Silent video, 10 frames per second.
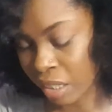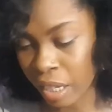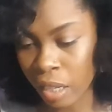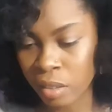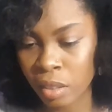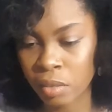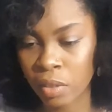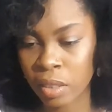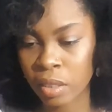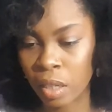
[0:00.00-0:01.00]
yeah so
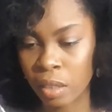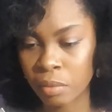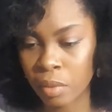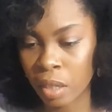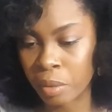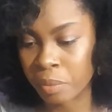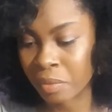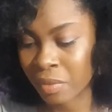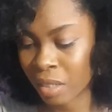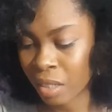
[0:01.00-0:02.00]
that's that
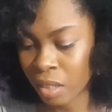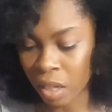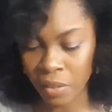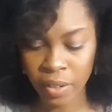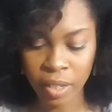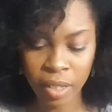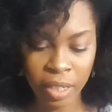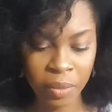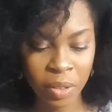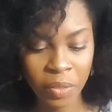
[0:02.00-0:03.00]
um i really
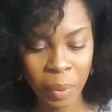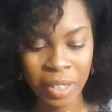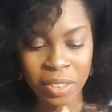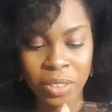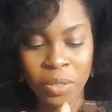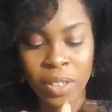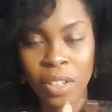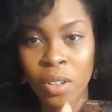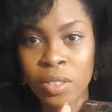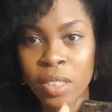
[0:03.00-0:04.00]
like it one of them has like sort of
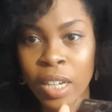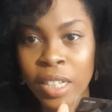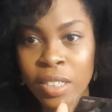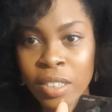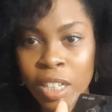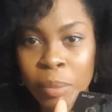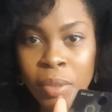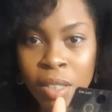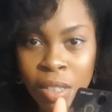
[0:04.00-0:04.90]
like a constellation type